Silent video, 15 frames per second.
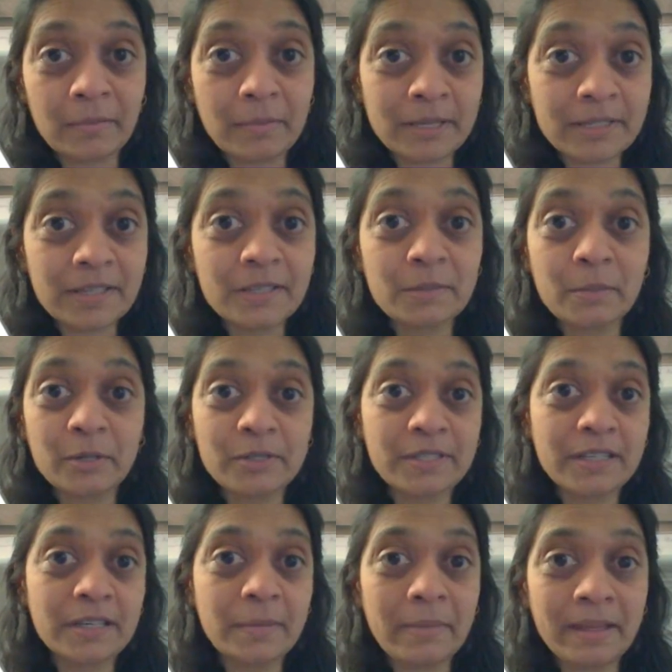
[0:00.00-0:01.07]
business
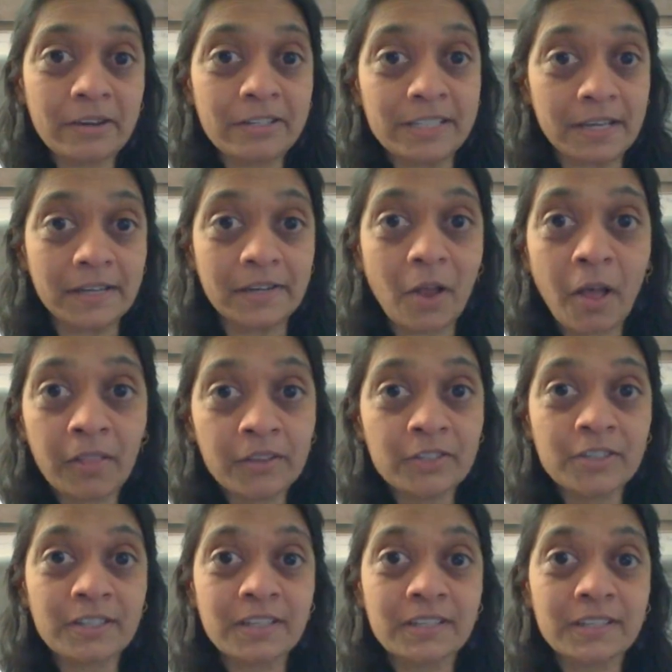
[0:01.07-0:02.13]
person, a better
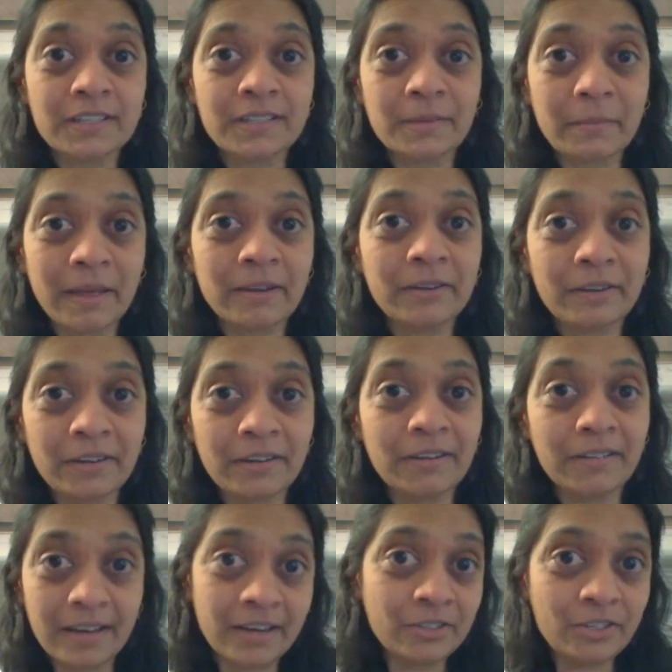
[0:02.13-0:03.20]
technologist, a
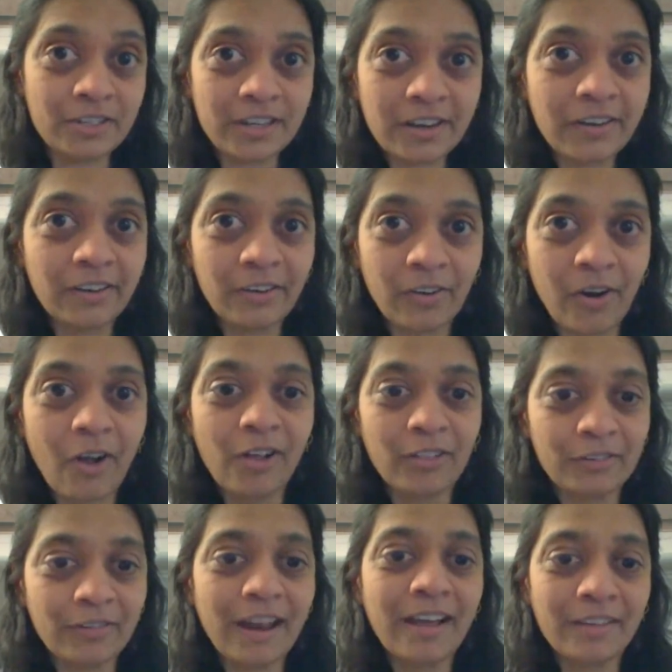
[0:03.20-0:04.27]
better engineer all
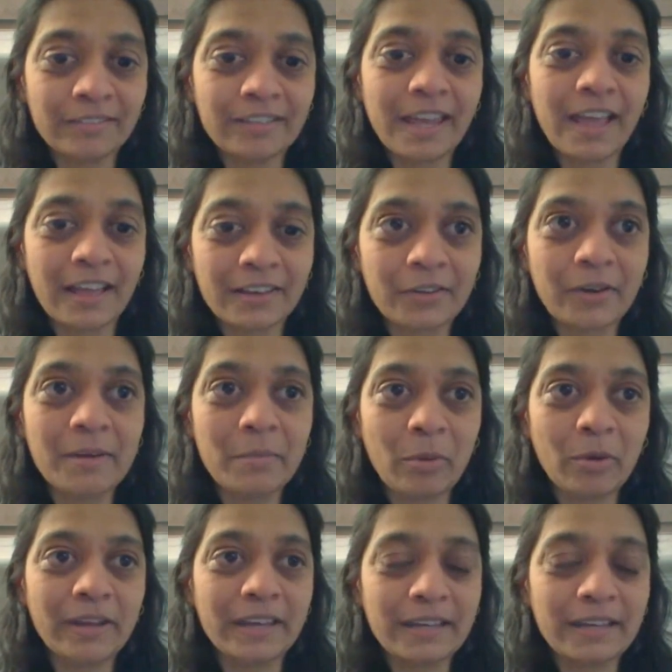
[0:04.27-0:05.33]
around. Yeah, great
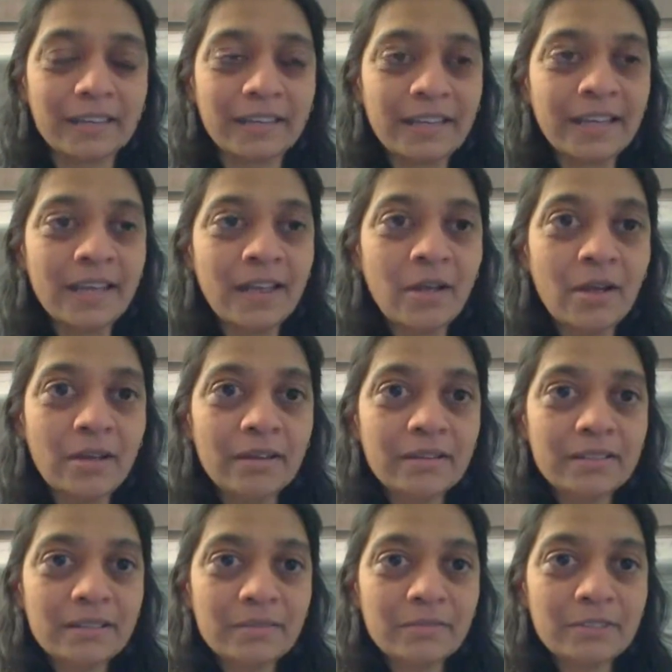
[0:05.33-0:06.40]
point.
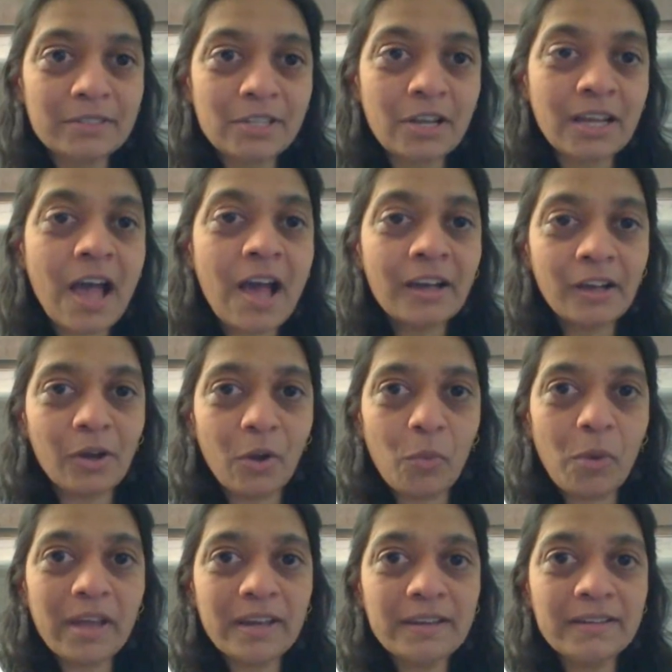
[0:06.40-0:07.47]
Takako,
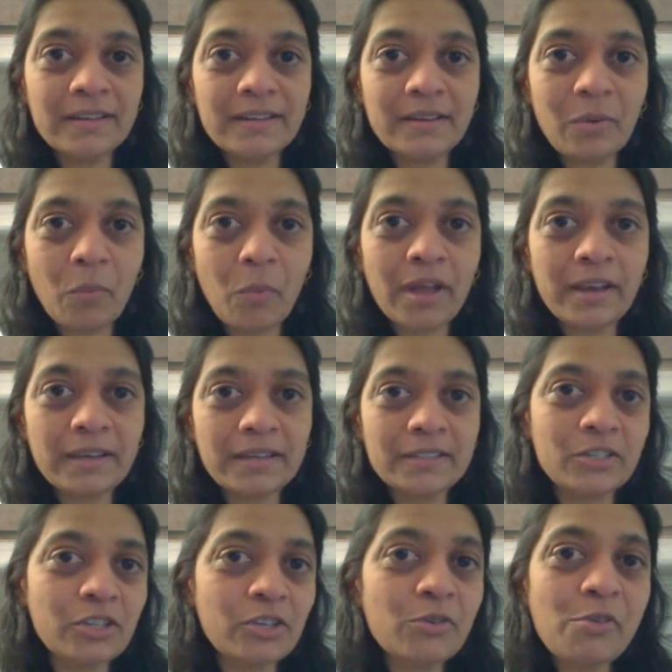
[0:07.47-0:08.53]
what
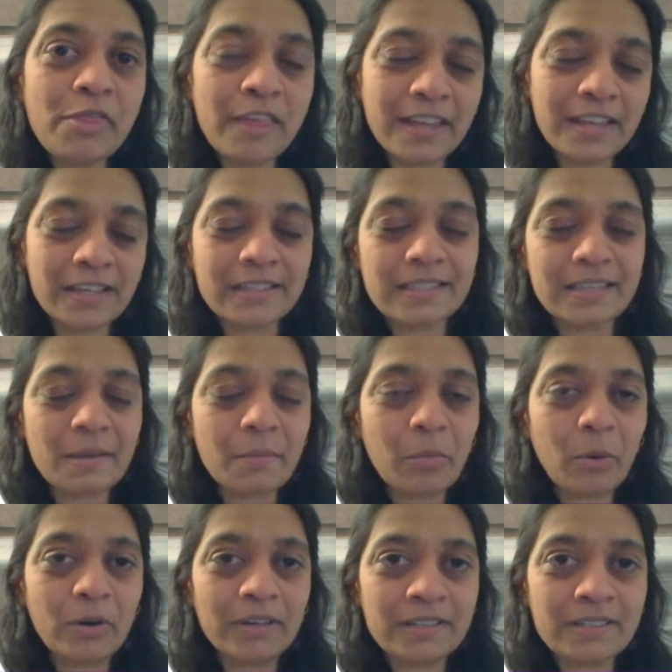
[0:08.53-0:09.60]
do you think is the
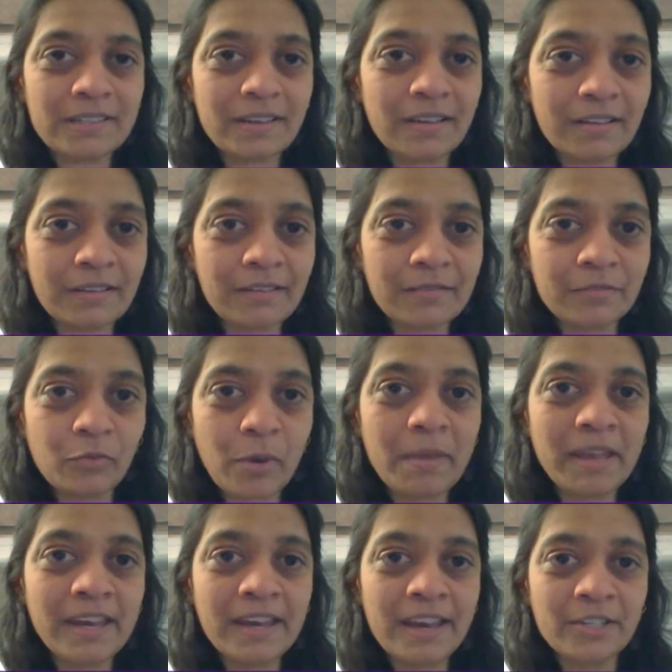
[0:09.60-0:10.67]
importance of
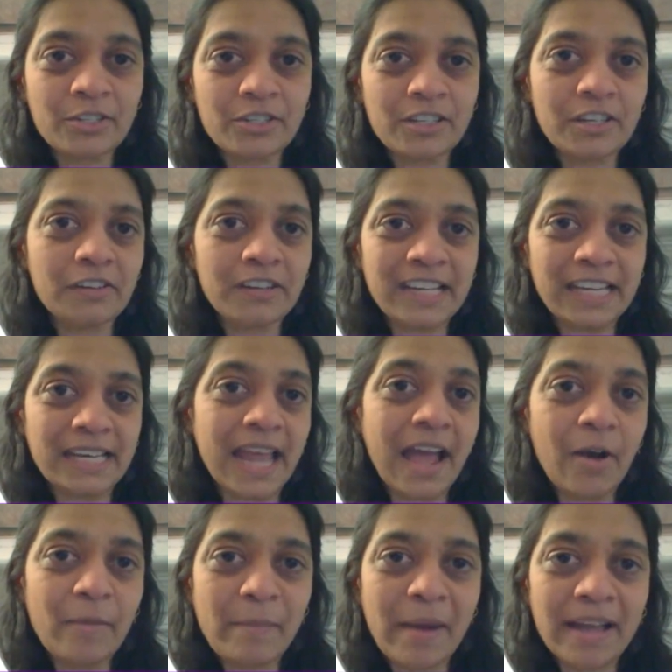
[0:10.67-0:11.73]
women in engineering, and
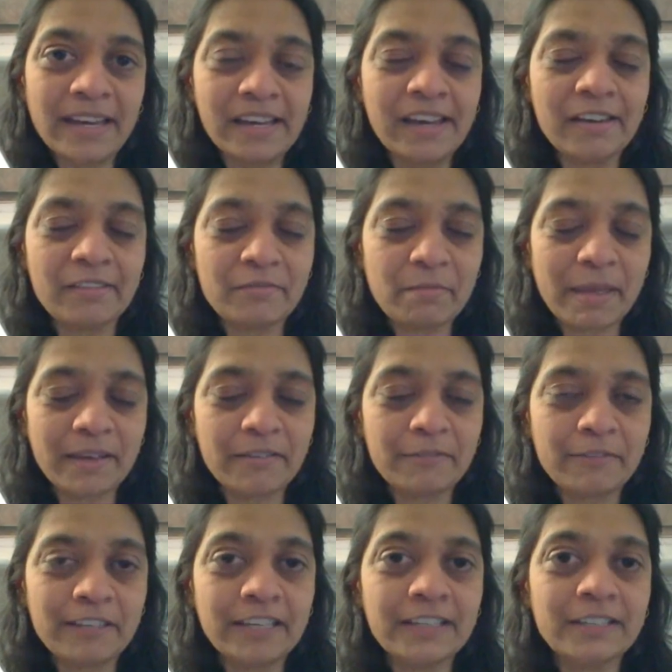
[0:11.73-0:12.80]
how might it have
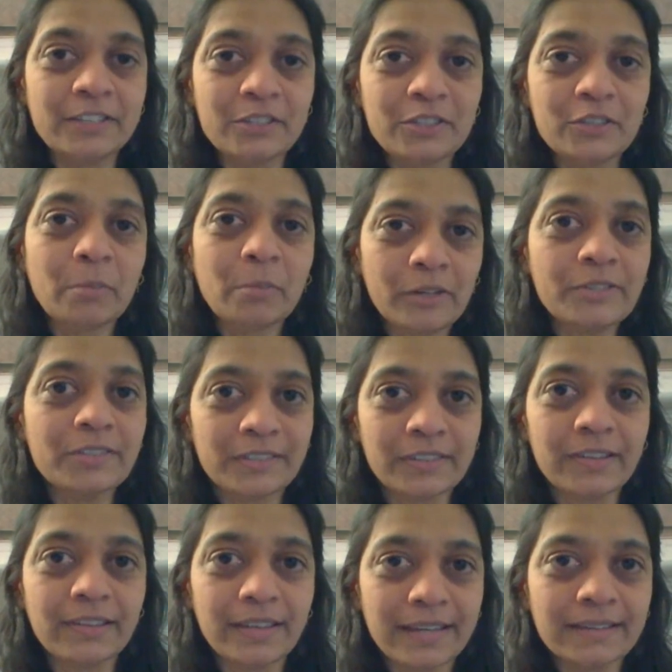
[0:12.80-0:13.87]
benefited you
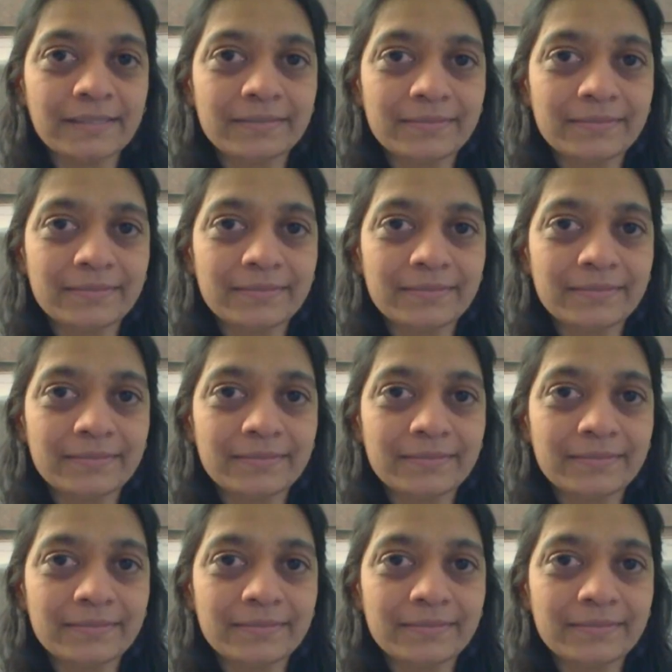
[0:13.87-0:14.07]
personally?